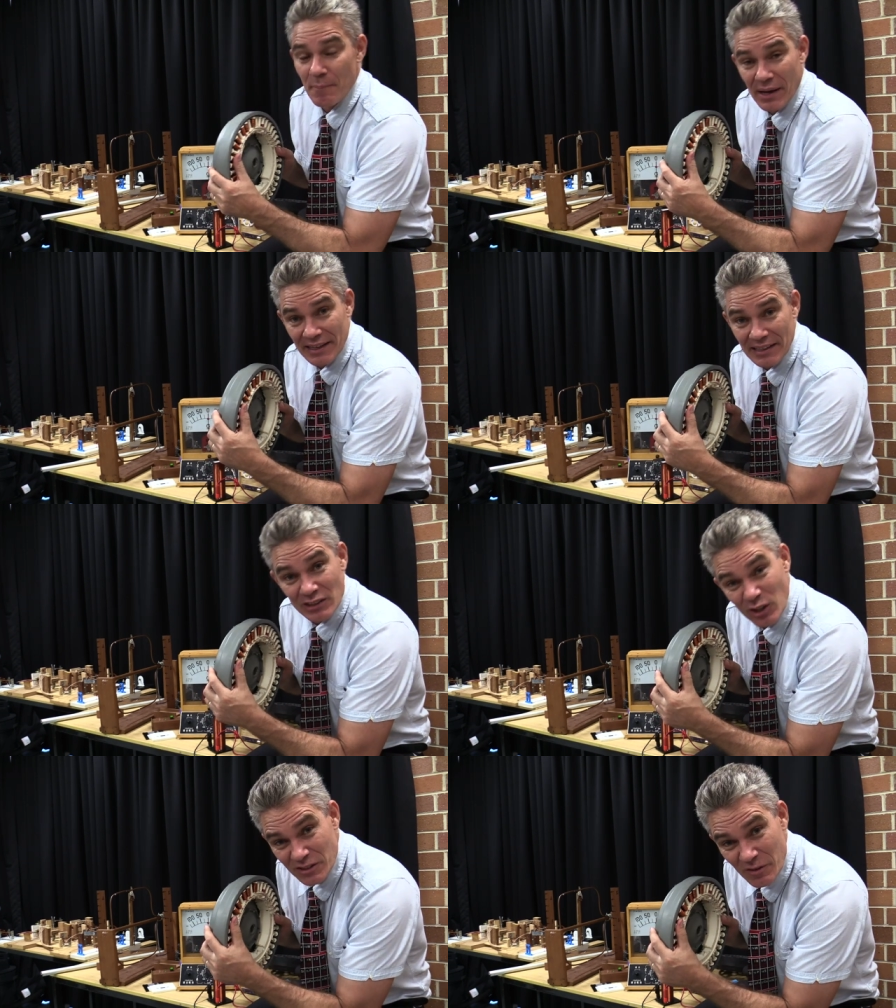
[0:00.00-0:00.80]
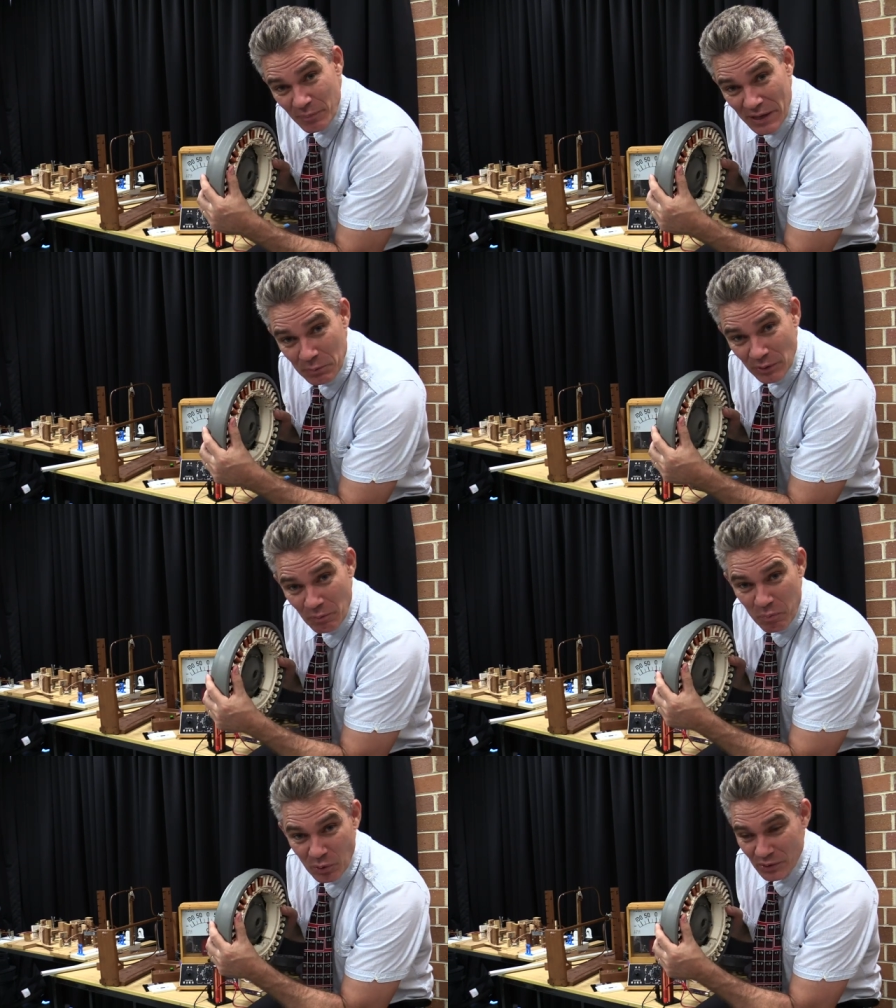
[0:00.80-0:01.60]
but lots of people
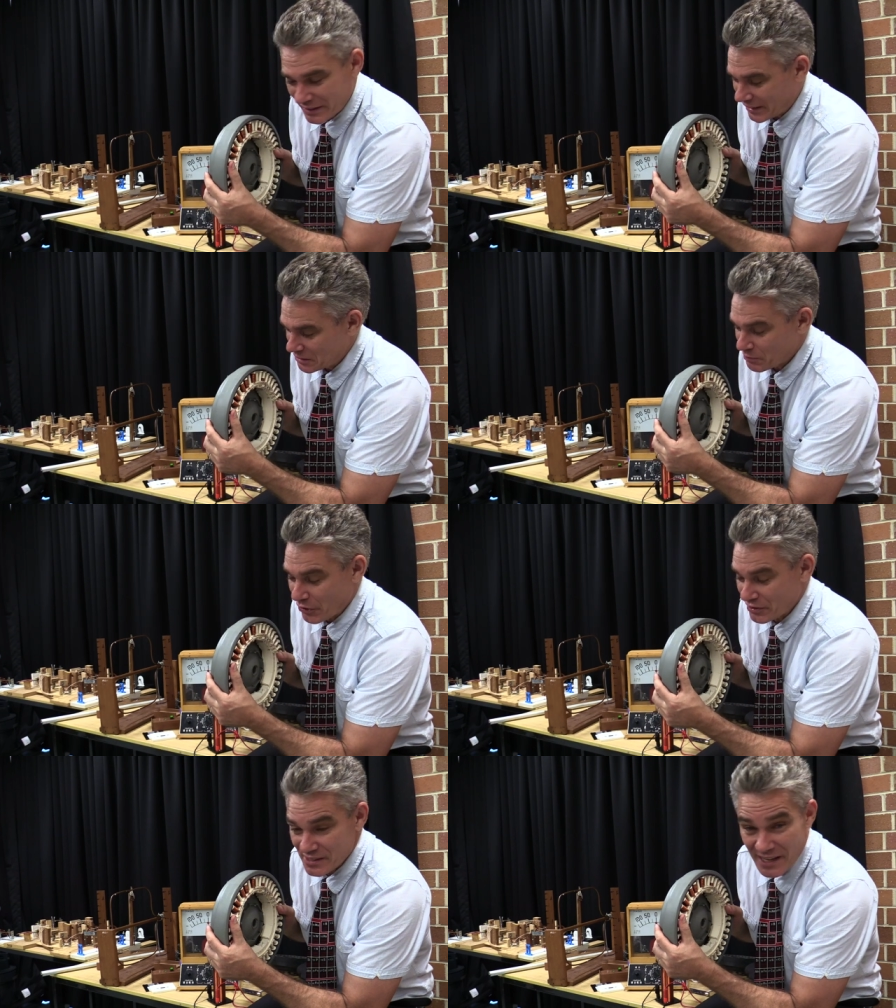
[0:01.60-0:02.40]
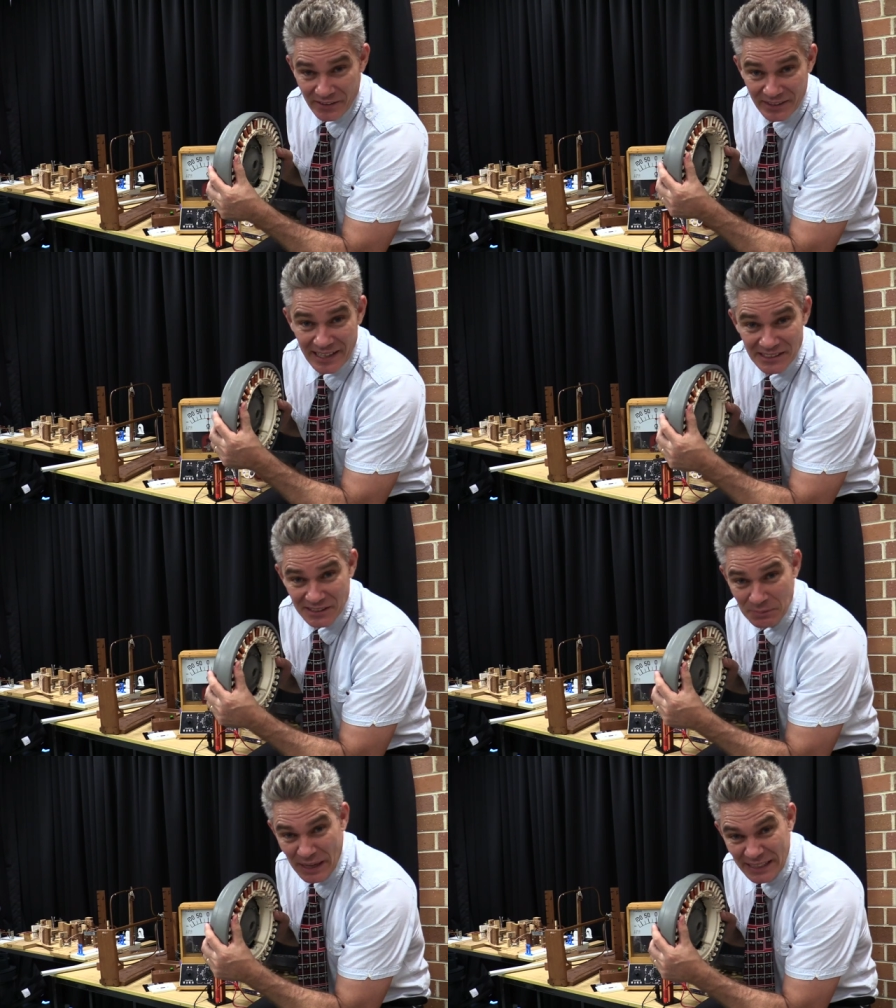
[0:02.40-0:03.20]
are pulling these motors out and
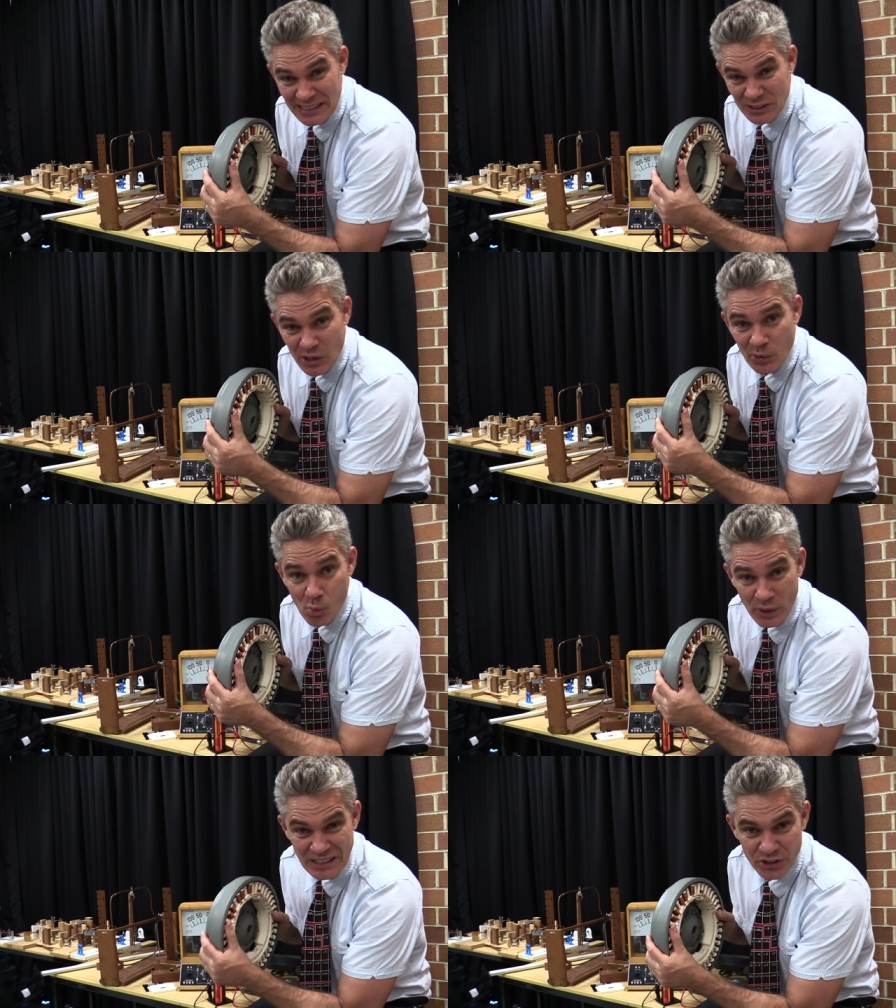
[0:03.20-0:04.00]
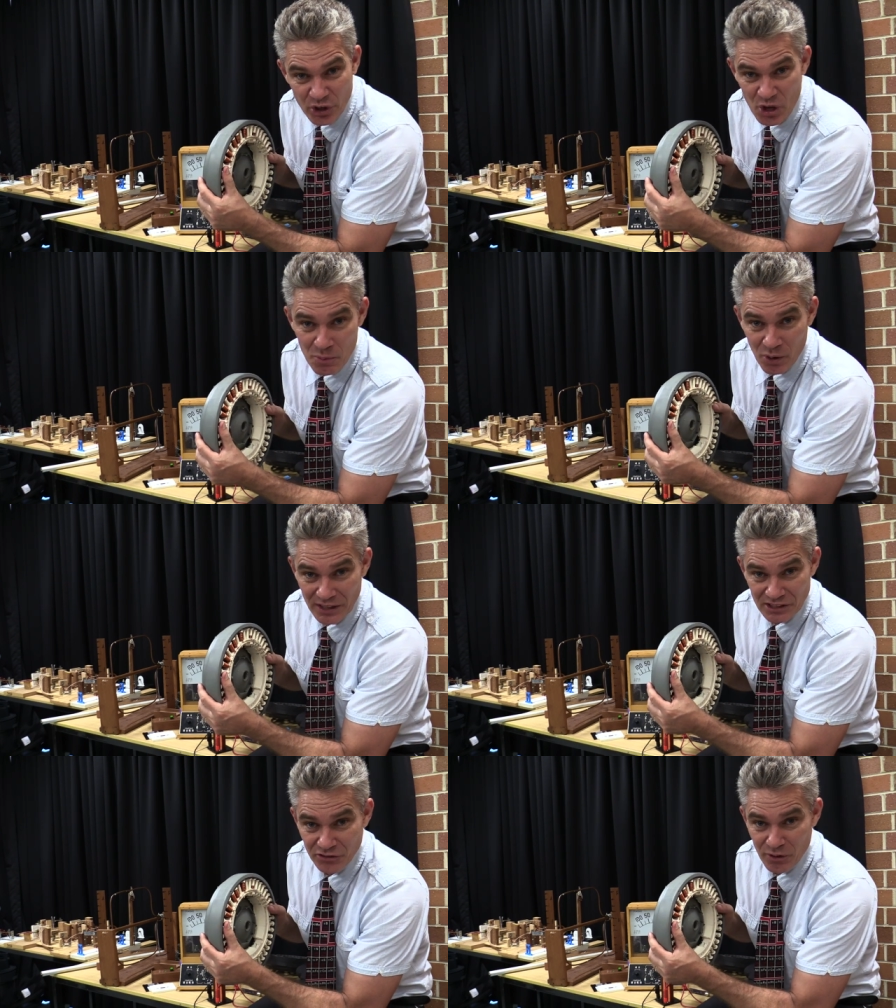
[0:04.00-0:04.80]
actually making like wind
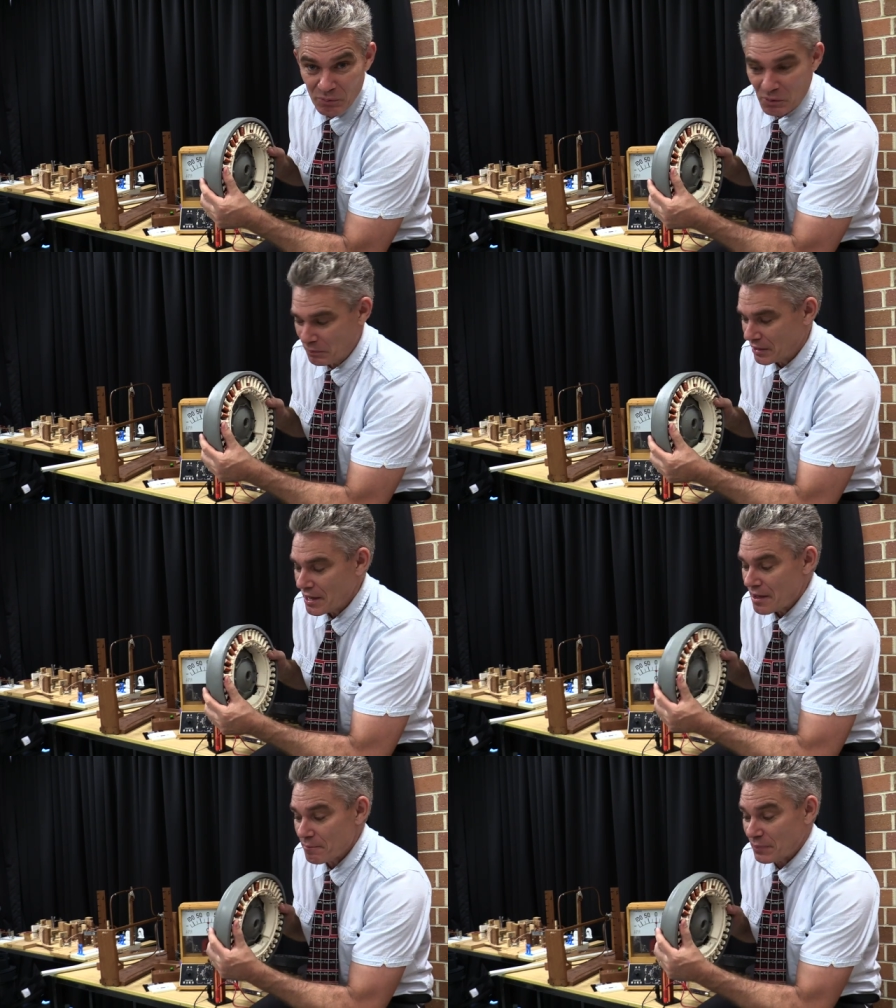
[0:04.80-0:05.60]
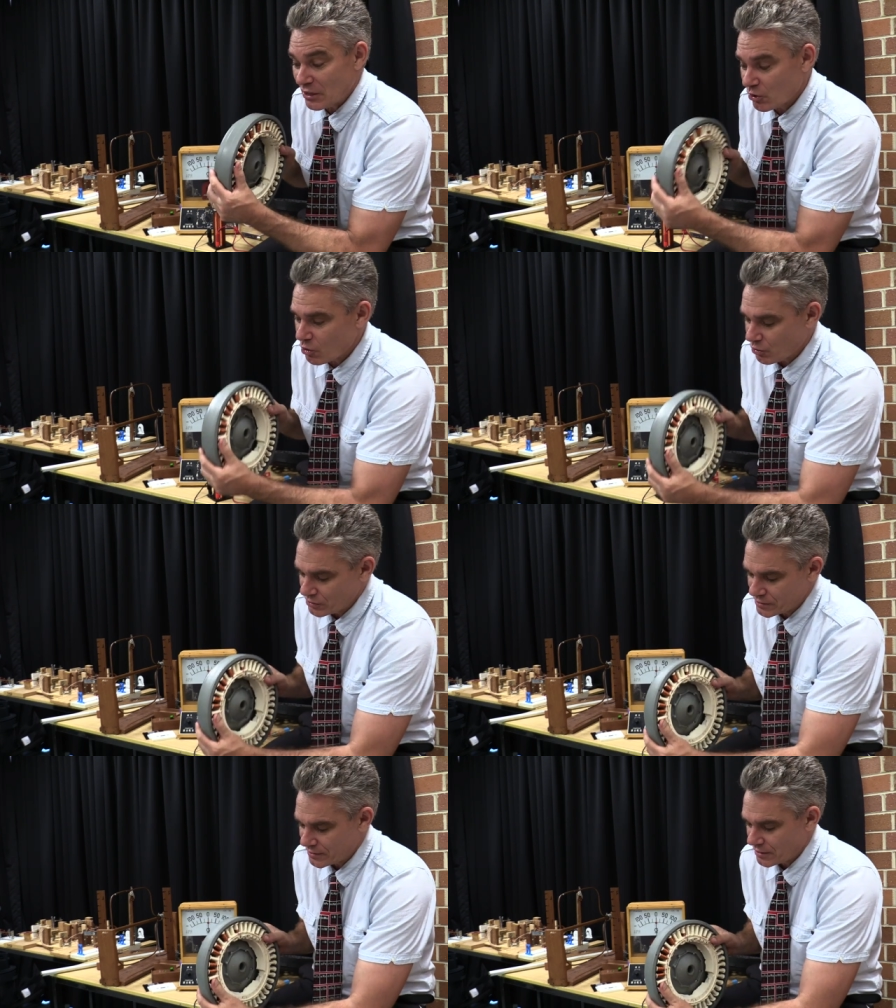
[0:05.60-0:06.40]
turbines from them
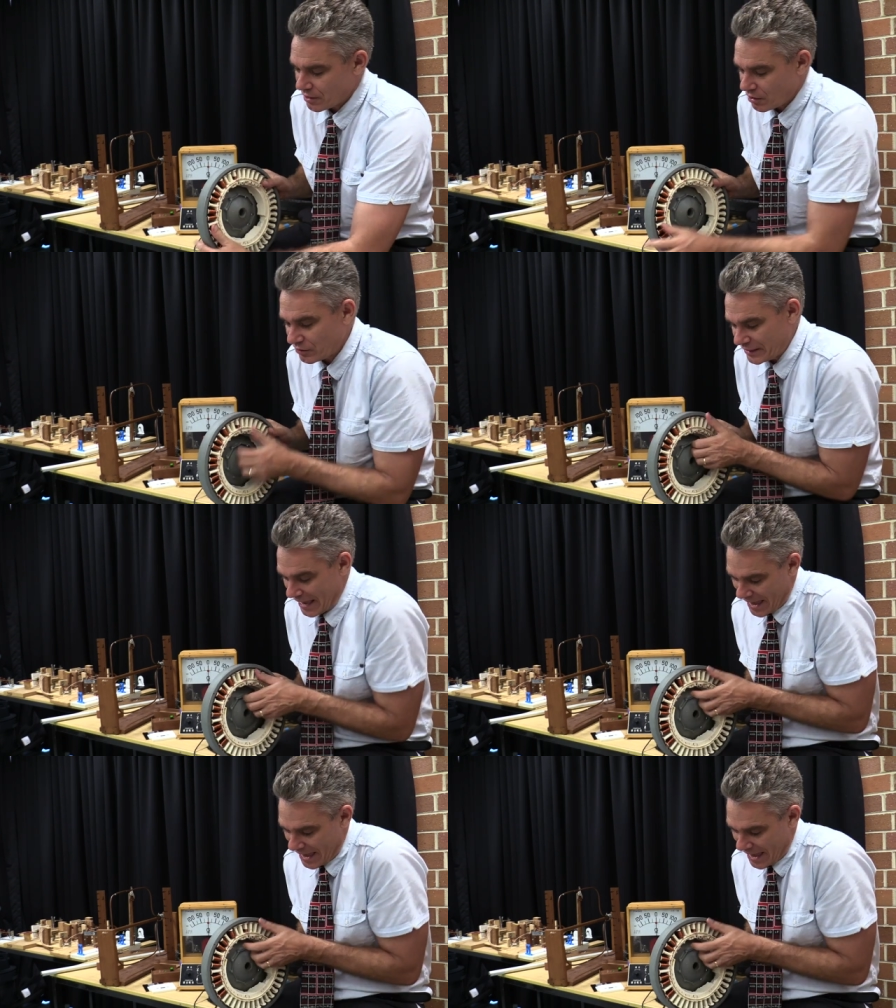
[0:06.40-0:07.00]
because on the